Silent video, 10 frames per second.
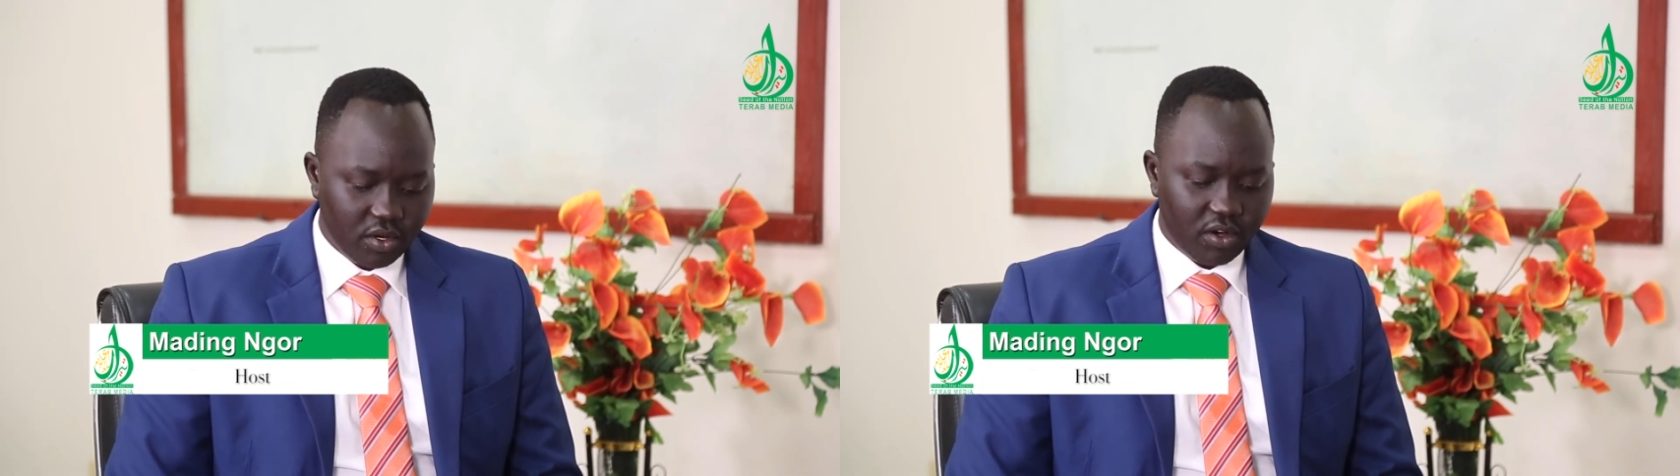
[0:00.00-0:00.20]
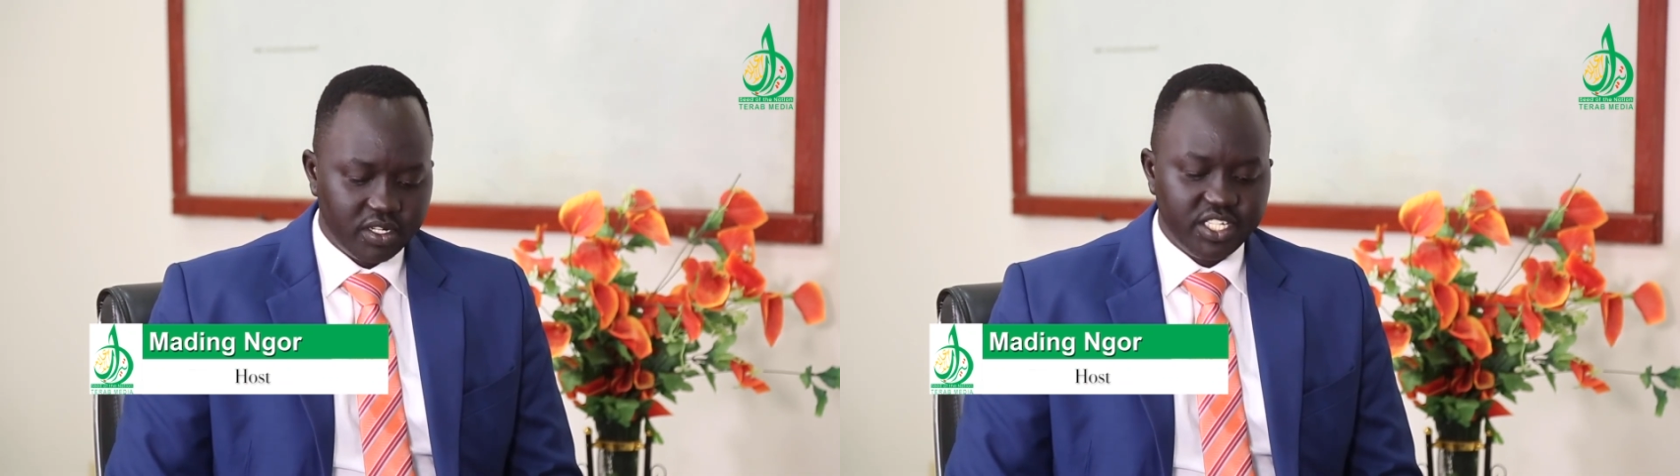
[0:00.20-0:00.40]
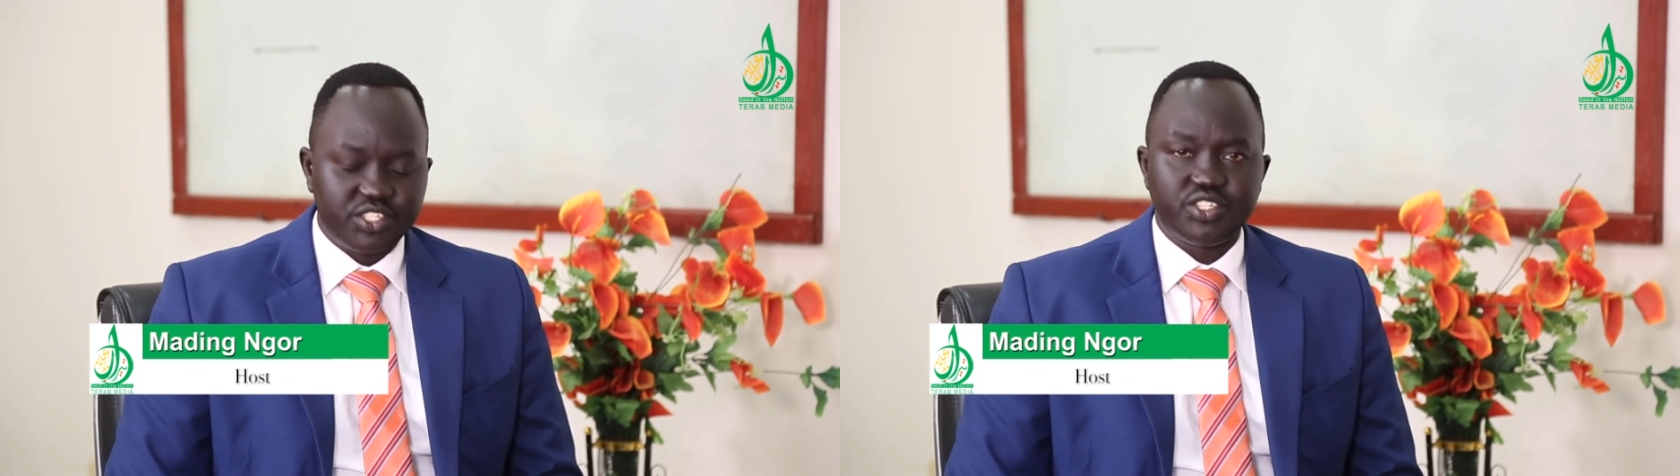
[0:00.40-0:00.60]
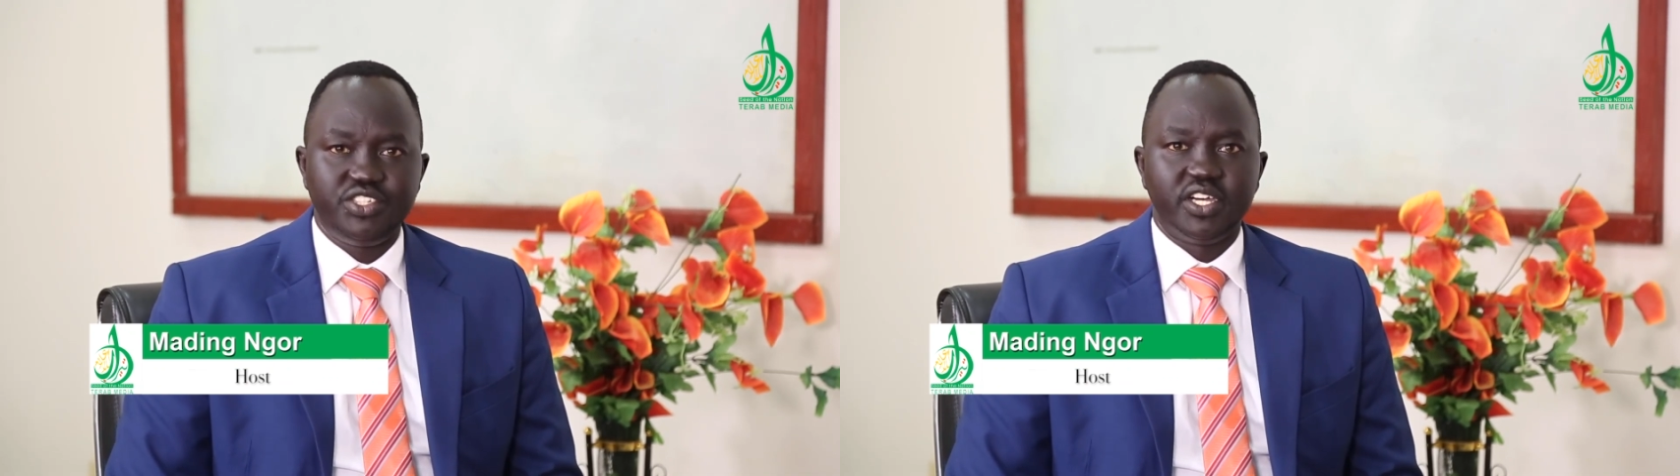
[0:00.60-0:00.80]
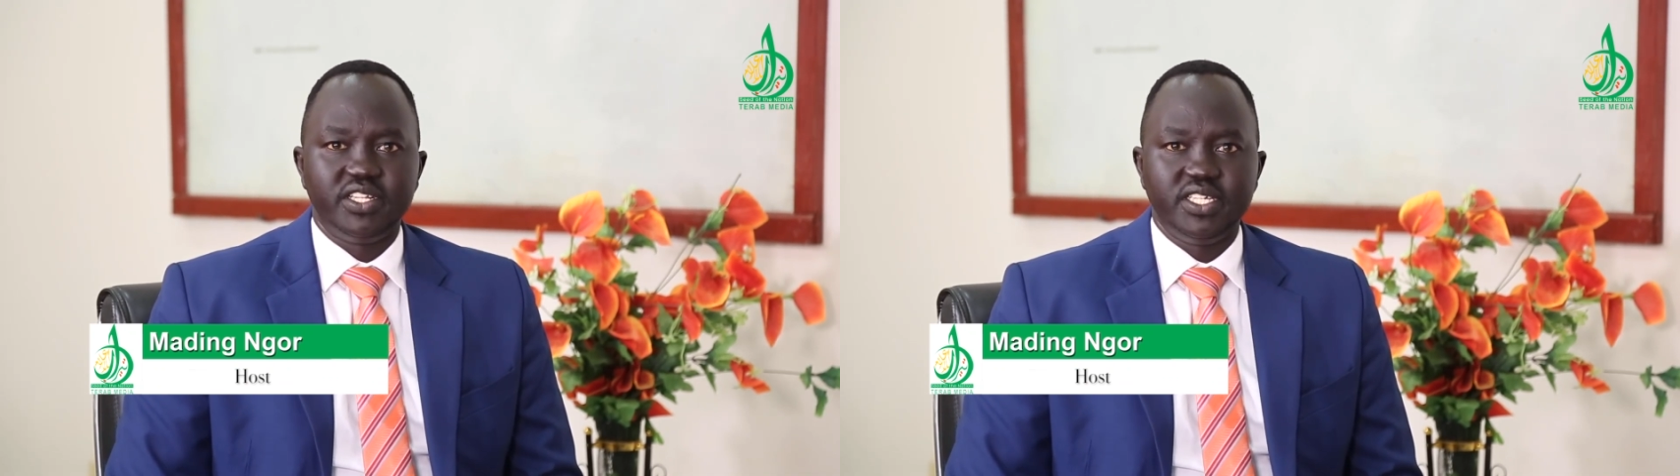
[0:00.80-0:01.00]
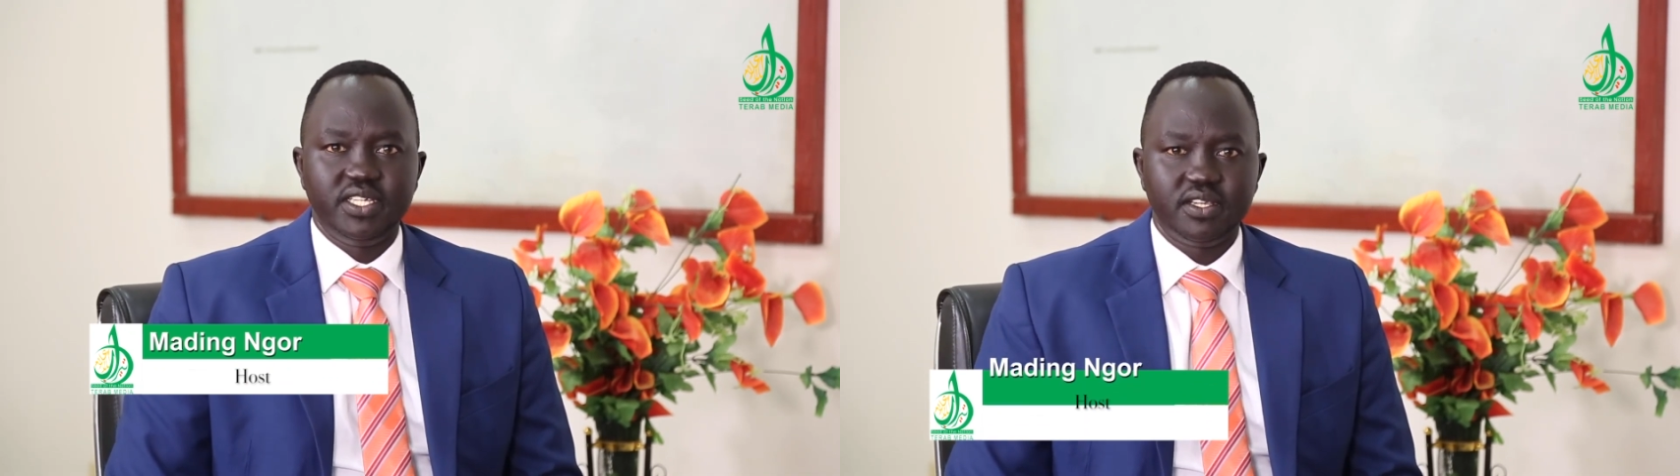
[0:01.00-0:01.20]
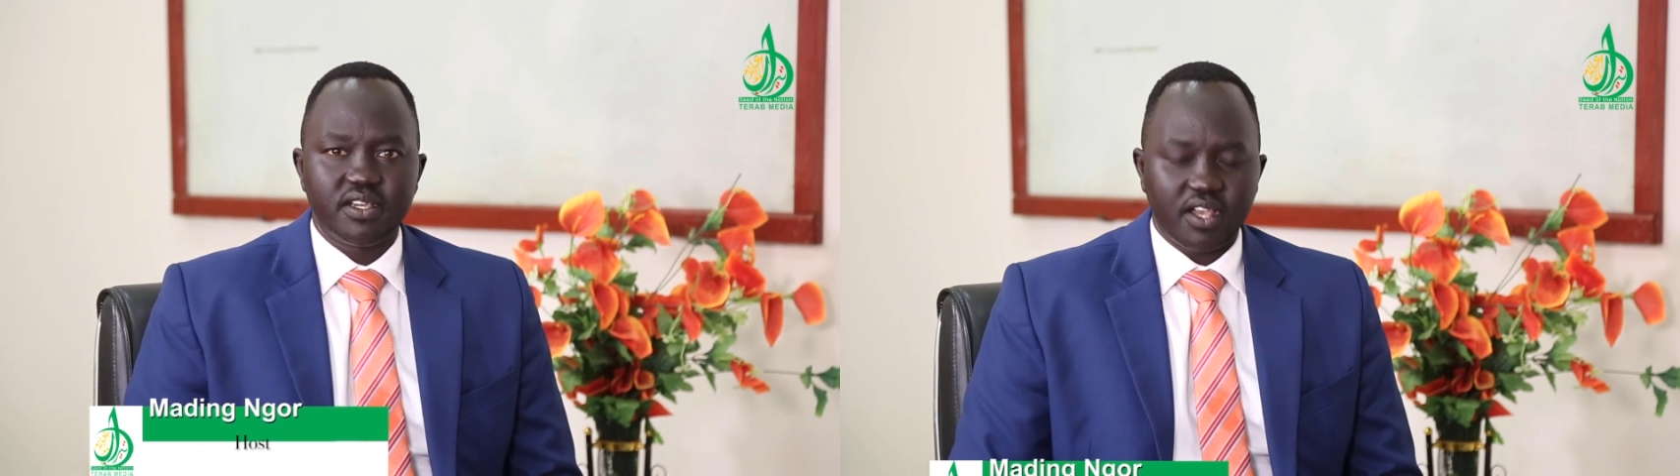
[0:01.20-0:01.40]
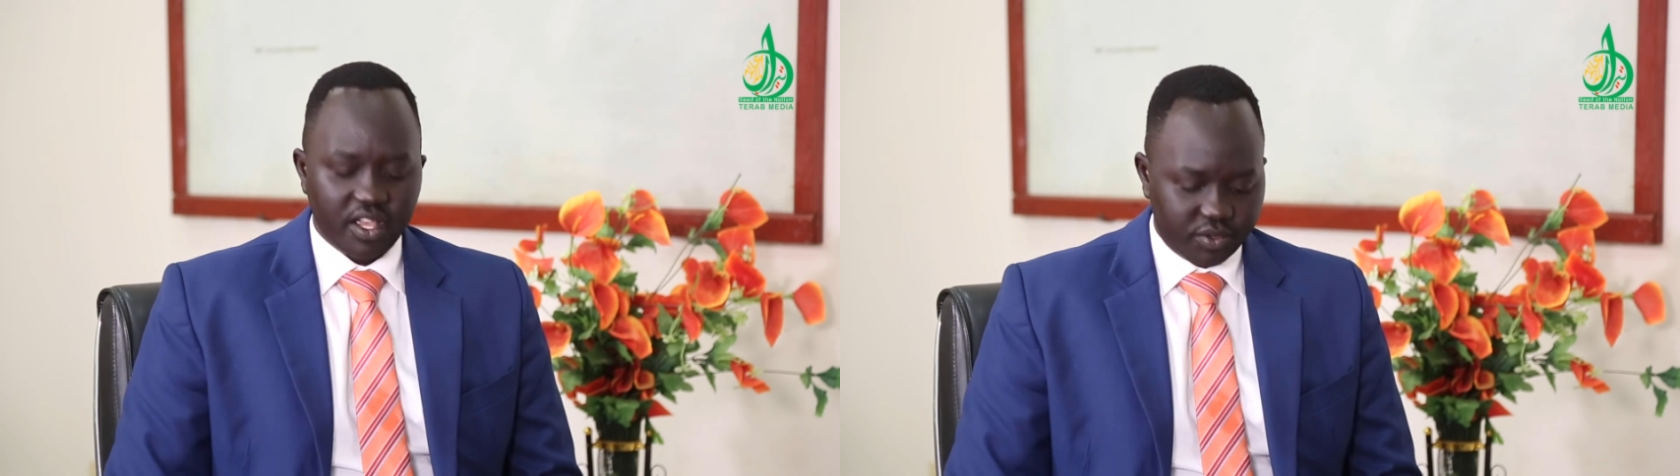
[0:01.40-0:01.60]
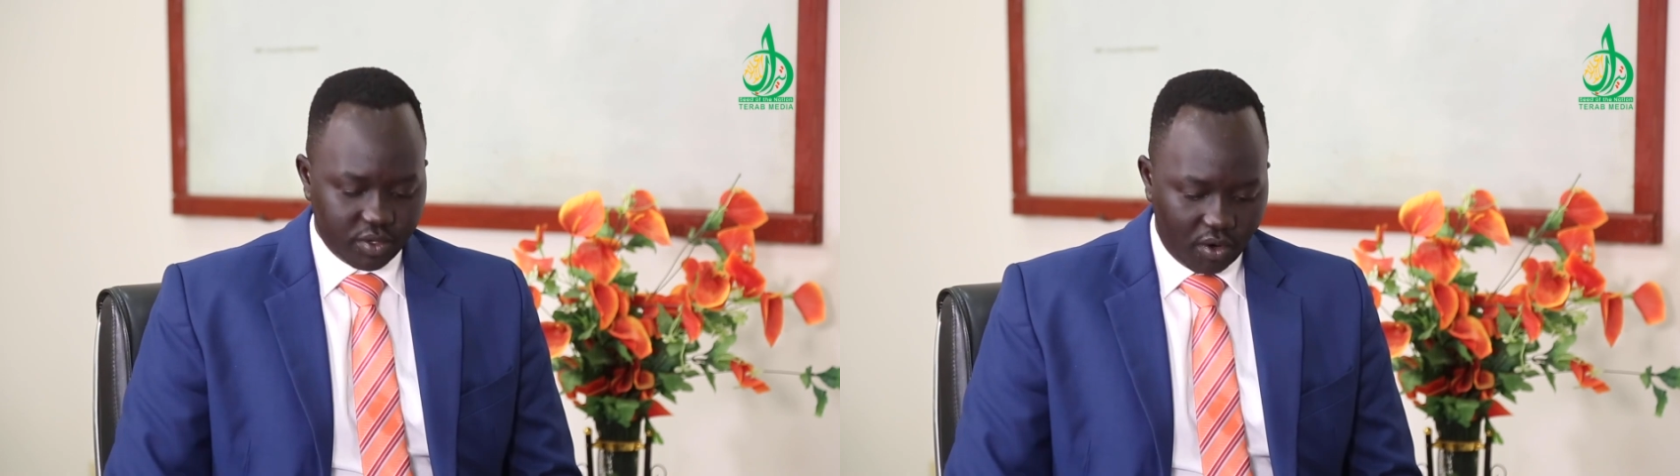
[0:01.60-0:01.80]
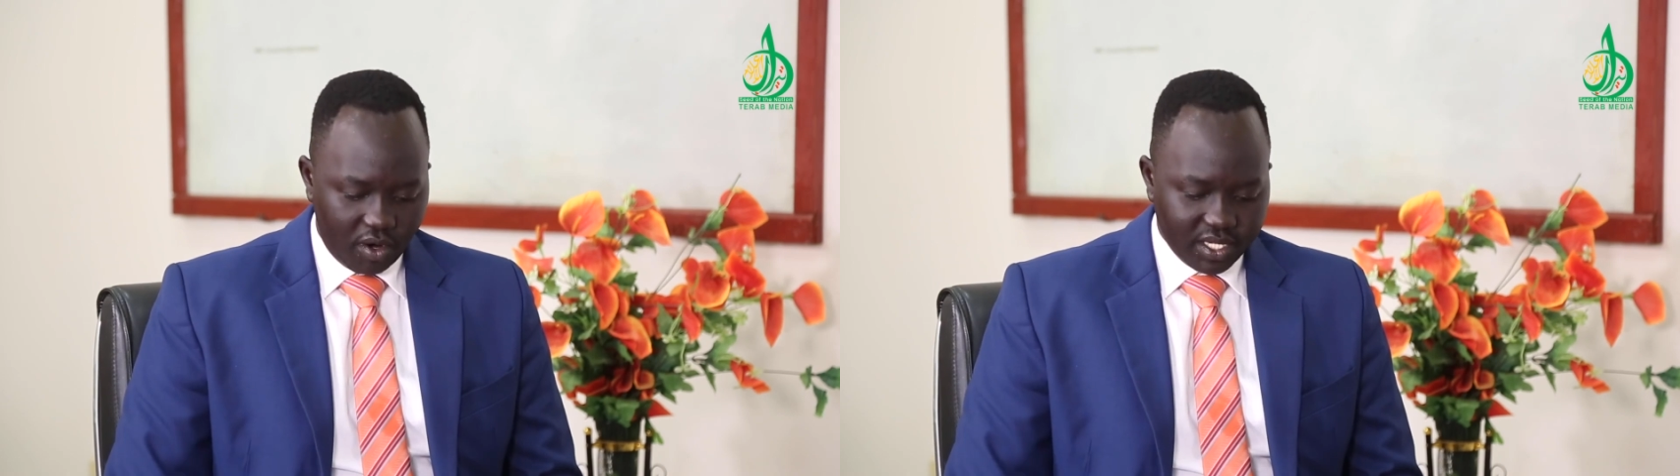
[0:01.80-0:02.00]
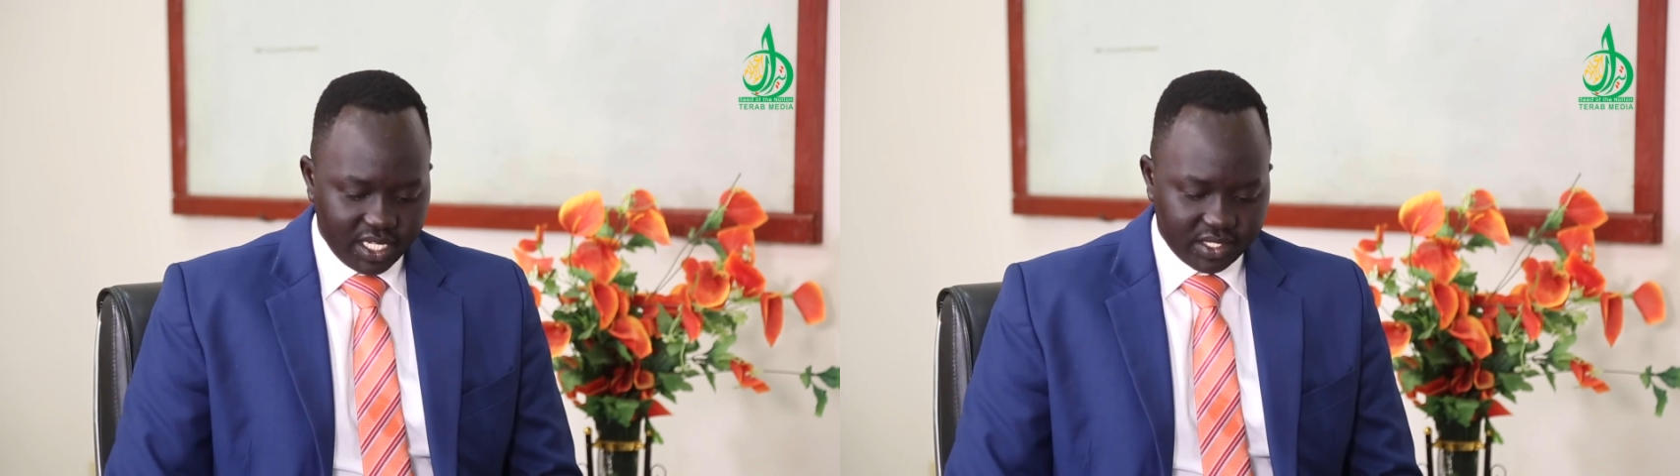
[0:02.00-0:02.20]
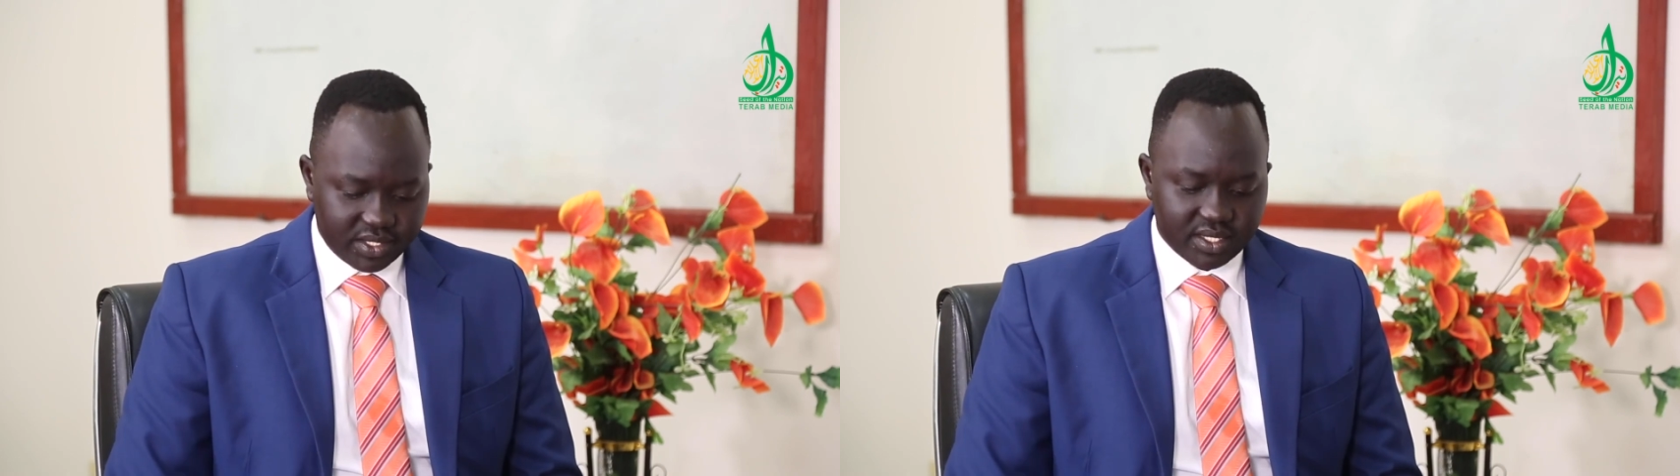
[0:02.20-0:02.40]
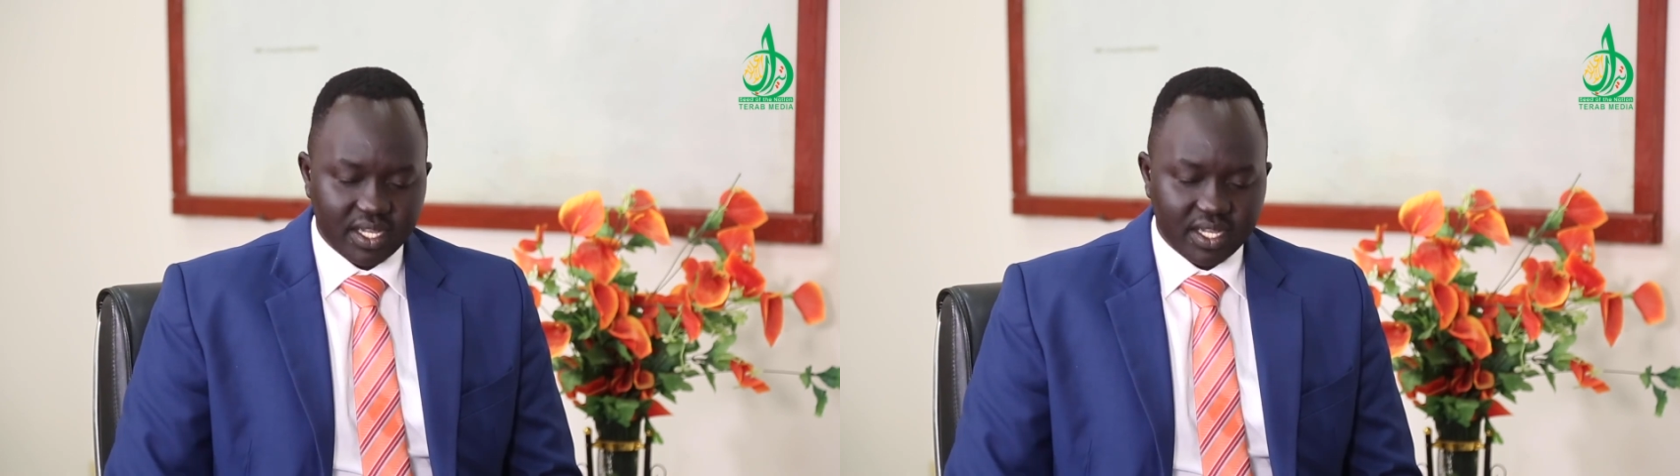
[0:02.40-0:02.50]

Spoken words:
on its journey as the oldest